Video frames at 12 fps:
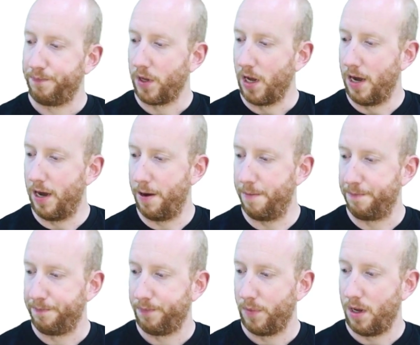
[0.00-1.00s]
I
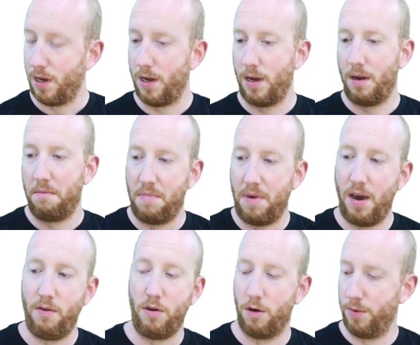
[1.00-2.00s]

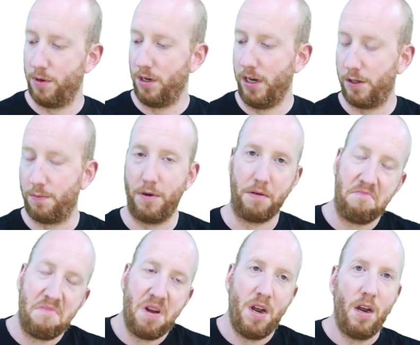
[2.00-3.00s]
recommend these, but
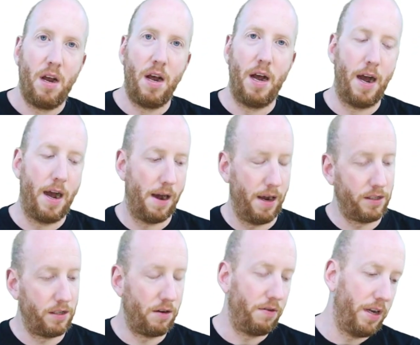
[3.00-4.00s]

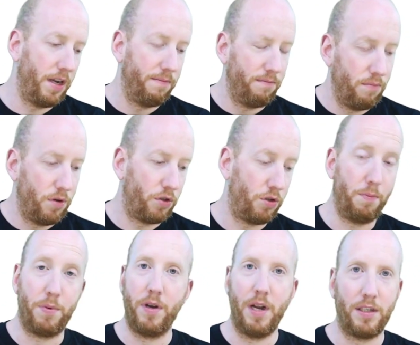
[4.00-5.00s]
it's not really
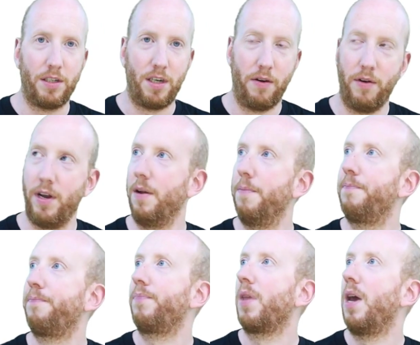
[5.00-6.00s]
super necessary.
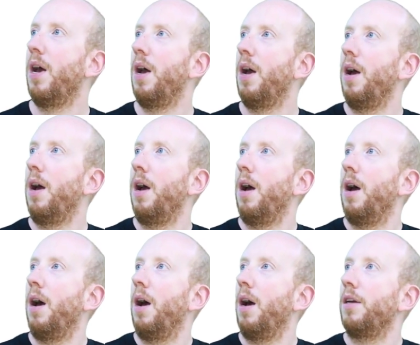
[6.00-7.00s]

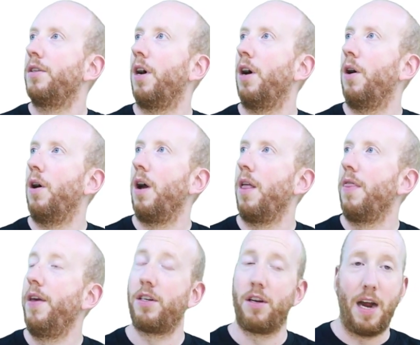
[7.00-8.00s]
So
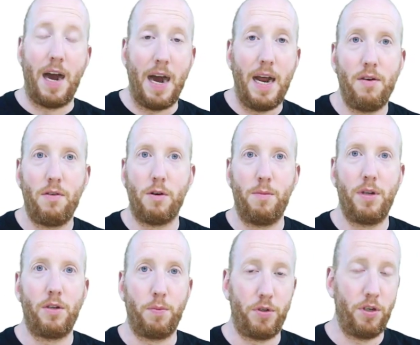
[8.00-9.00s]
these are the highly
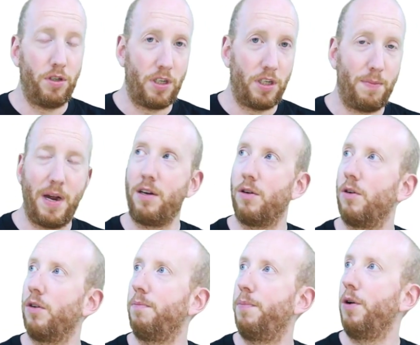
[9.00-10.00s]
recommended options as
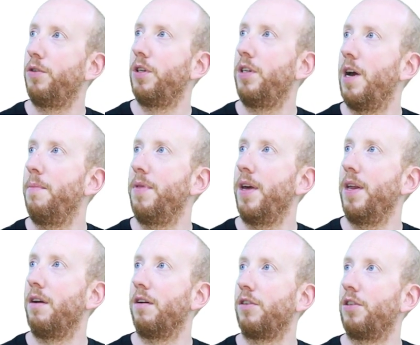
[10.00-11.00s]
Michal posted them. Then
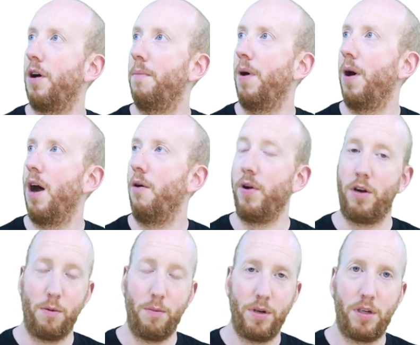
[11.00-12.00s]
there are some
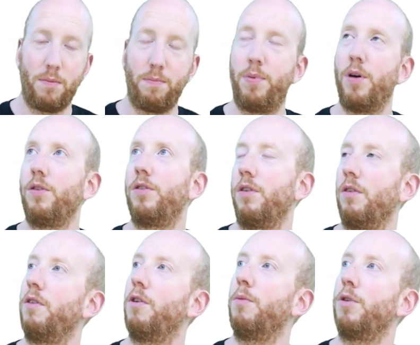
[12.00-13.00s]
recommended
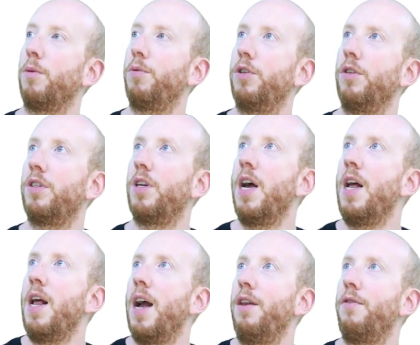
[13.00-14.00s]
options,
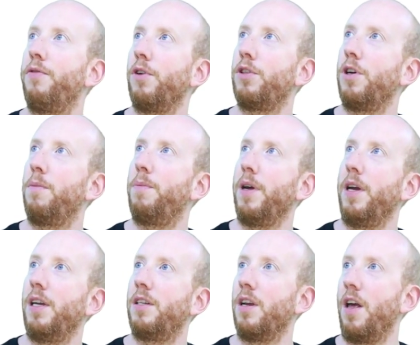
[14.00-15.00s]
and the first up
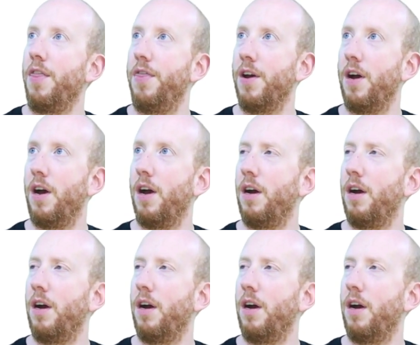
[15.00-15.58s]
is the